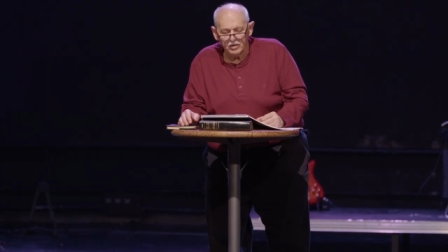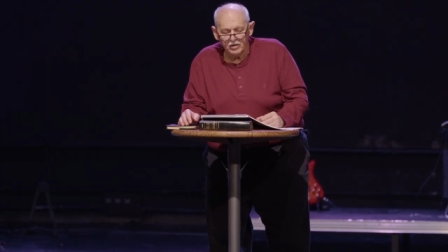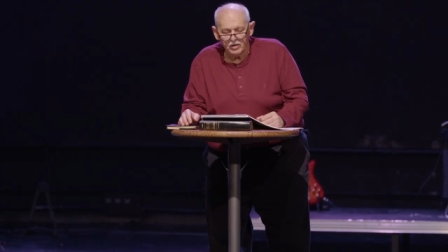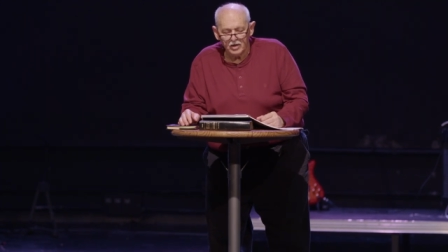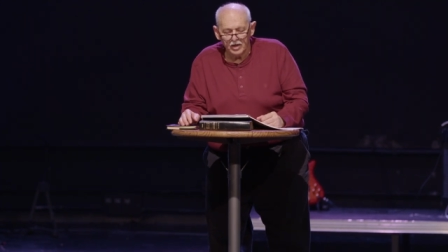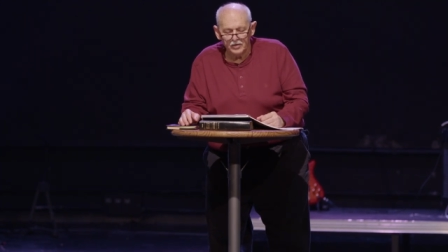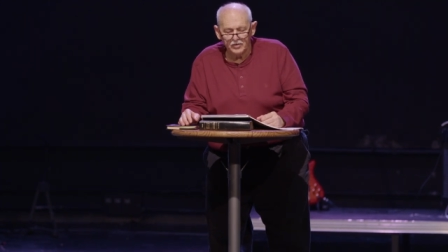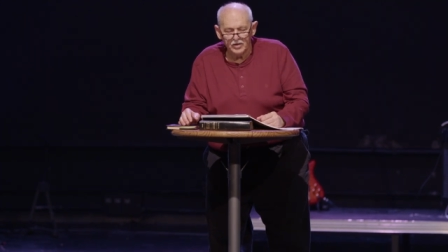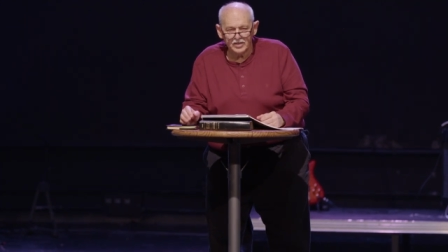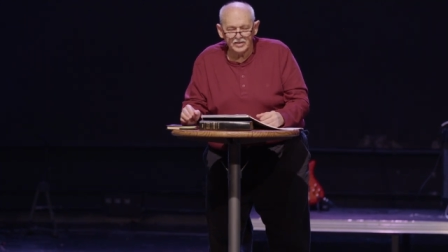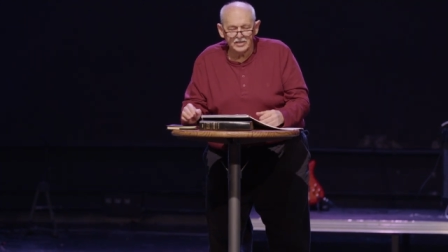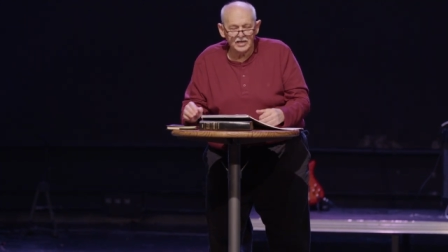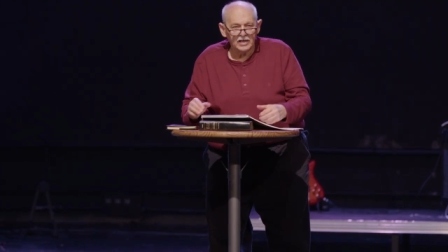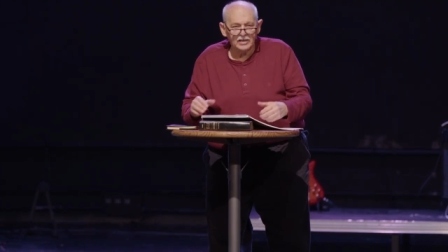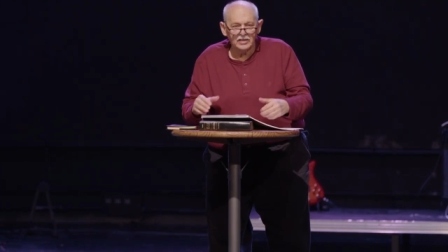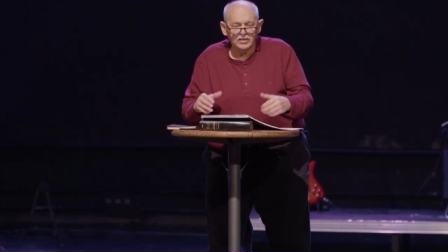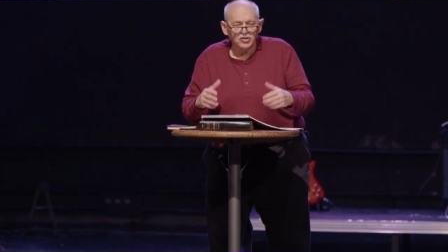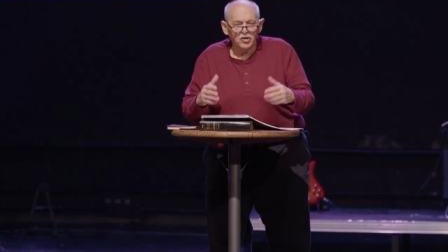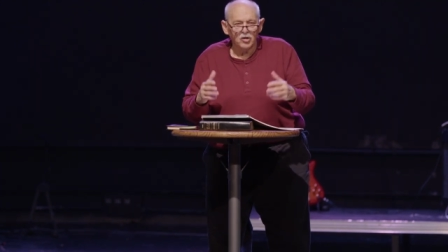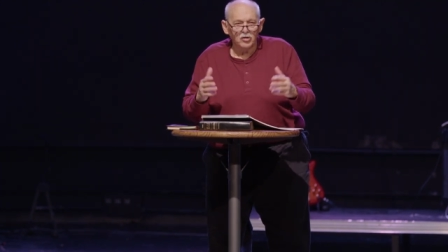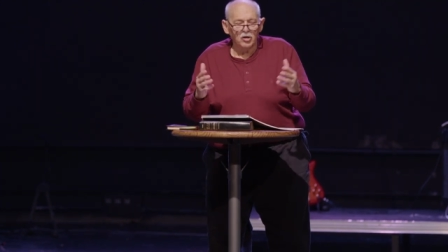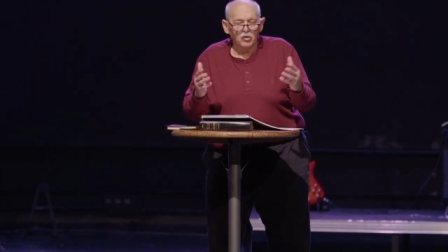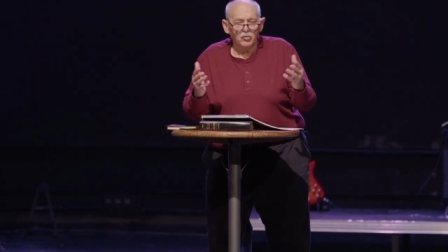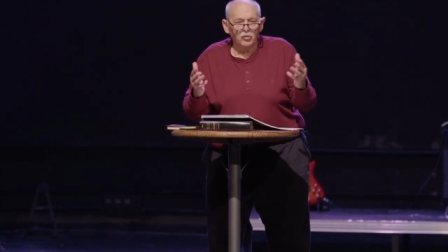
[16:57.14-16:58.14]
and they said, I just
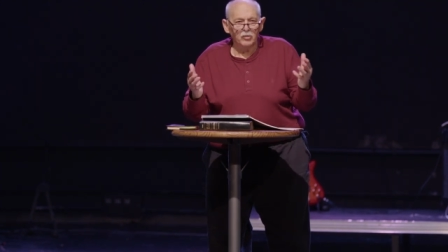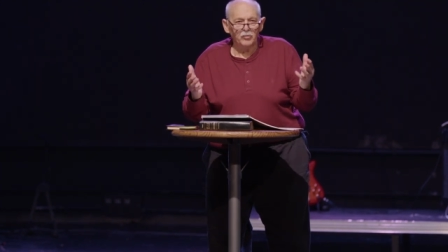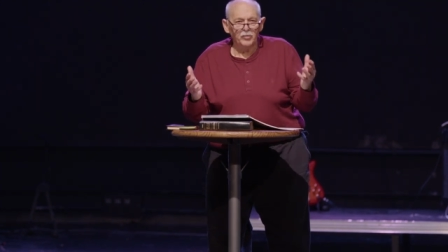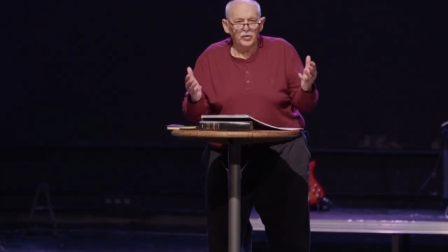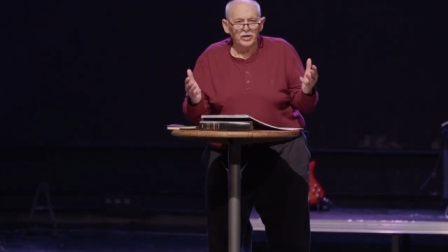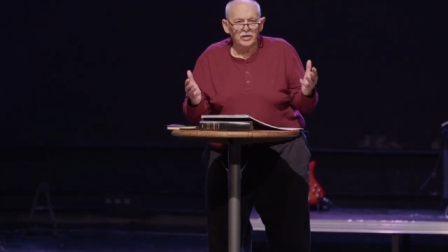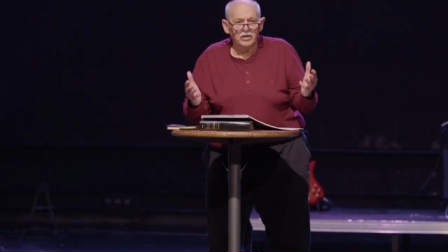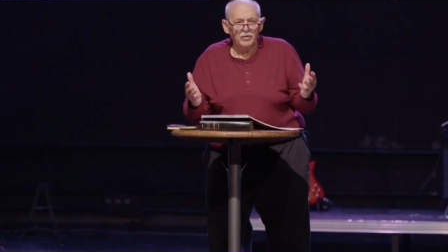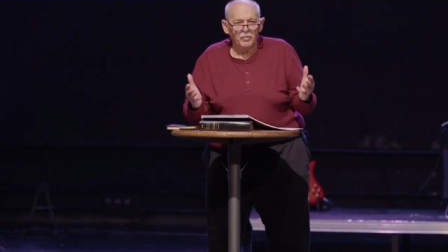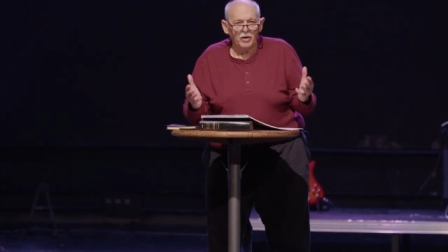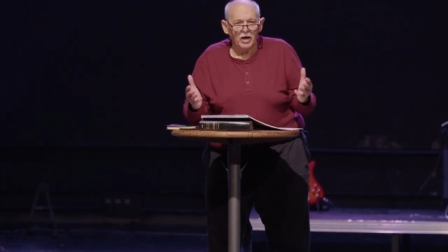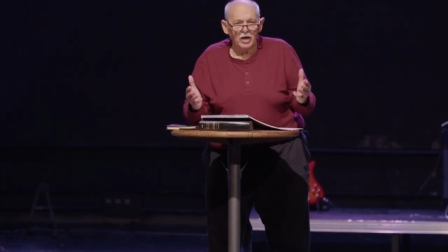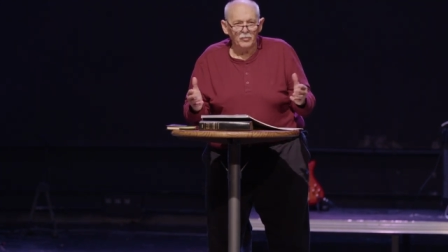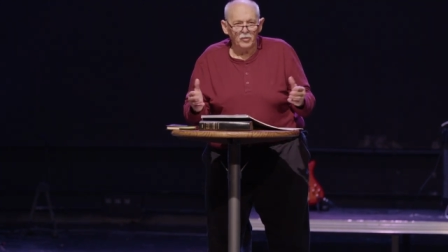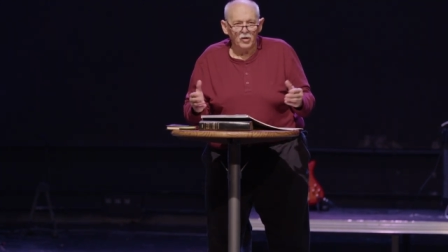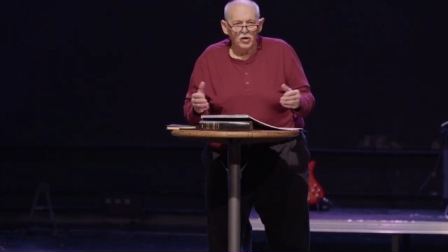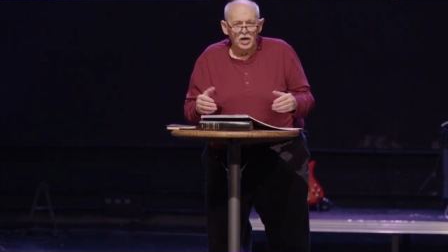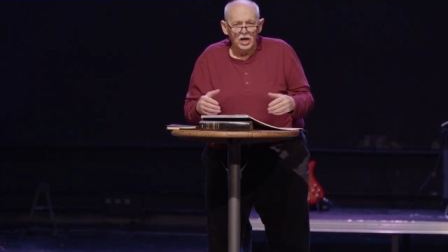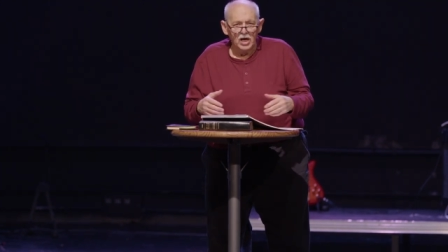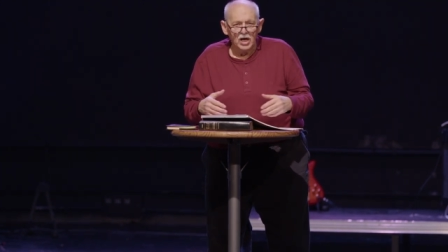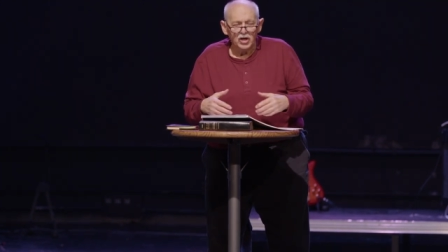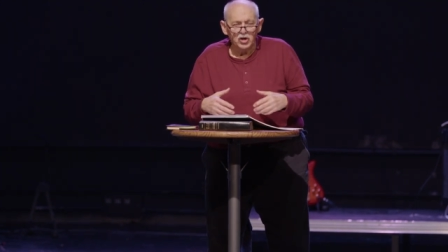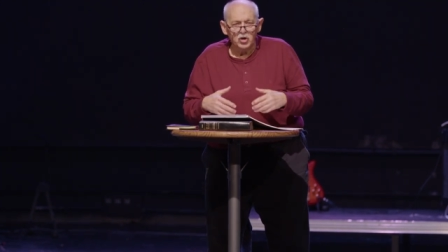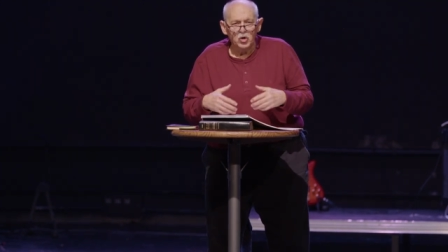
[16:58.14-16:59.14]
don't know we're reading the Bible.
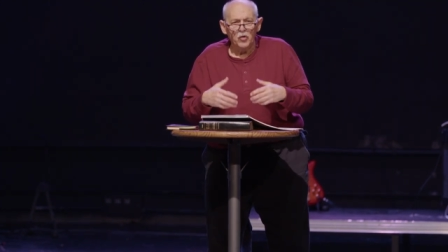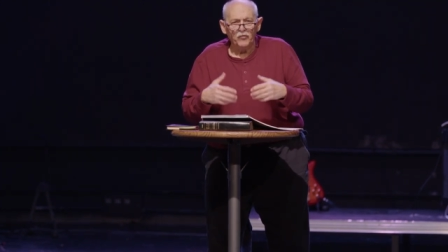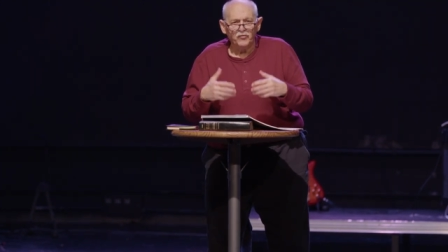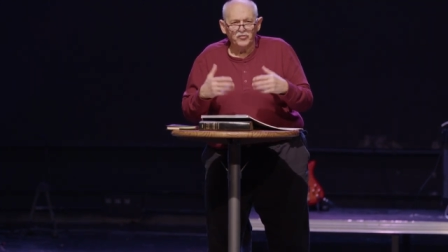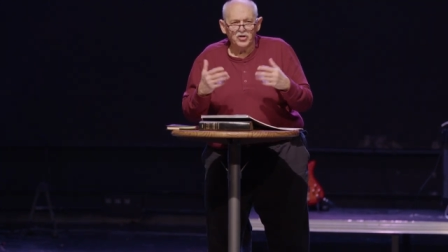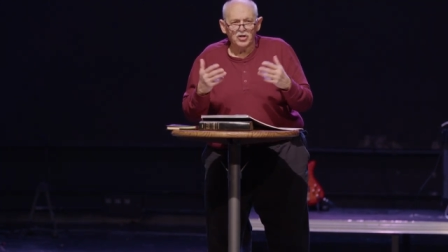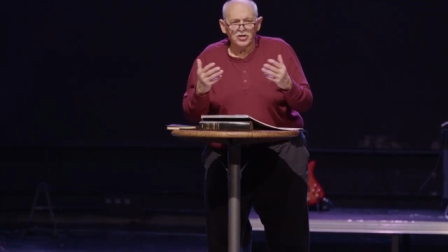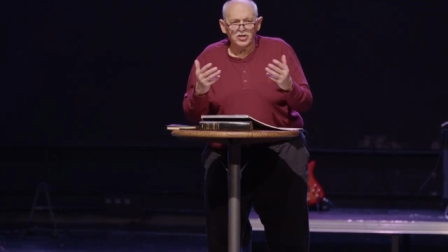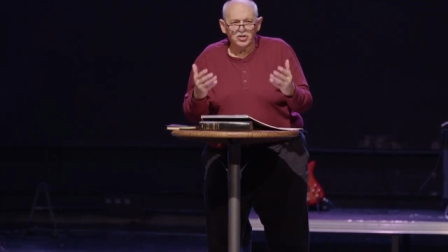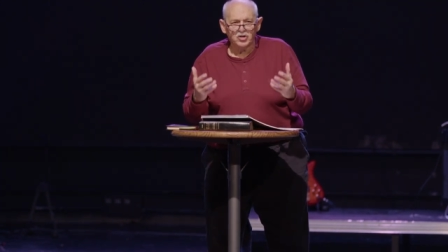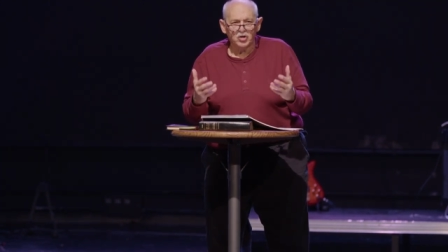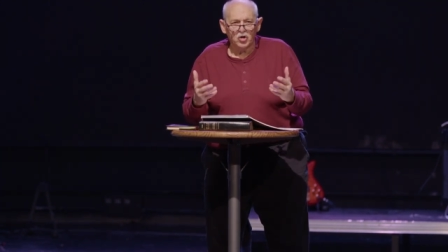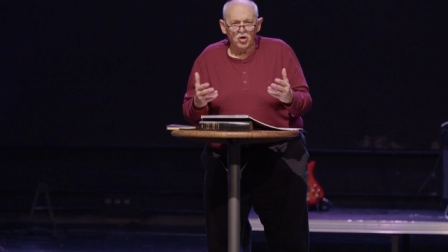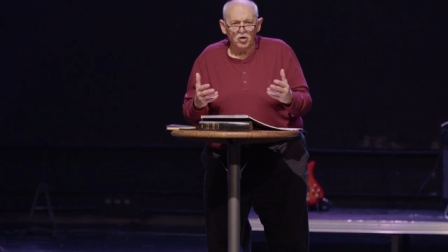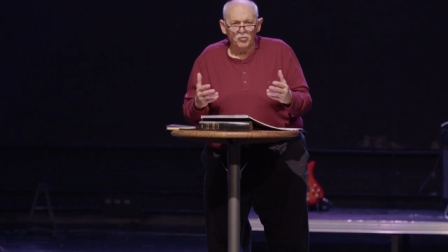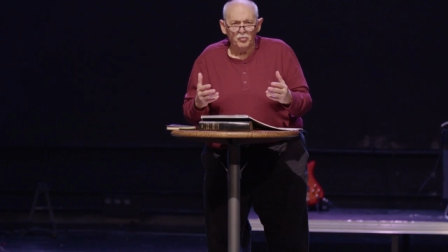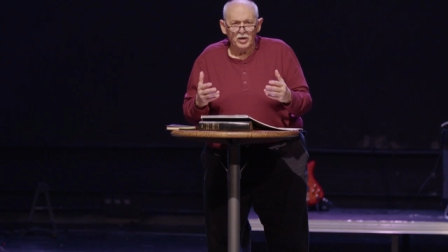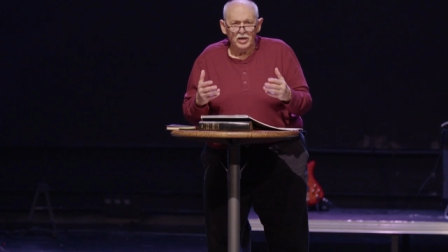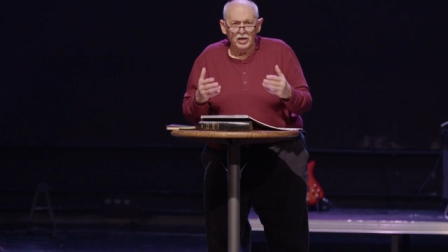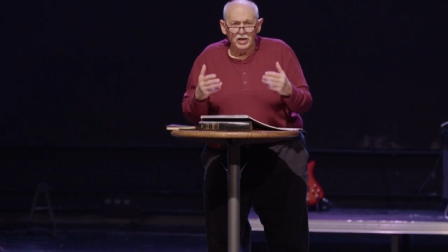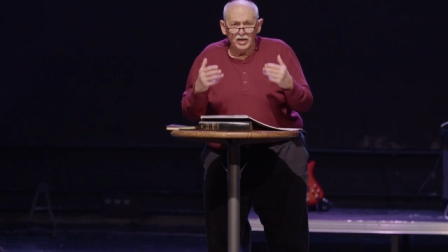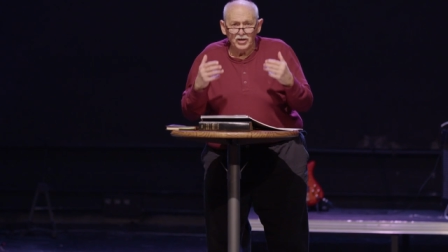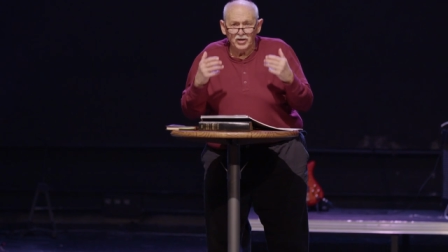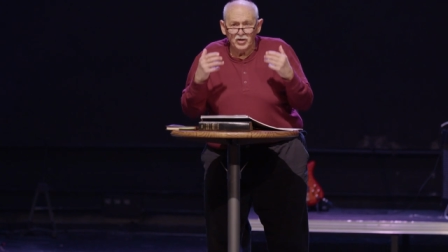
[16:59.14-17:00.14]
You've just told me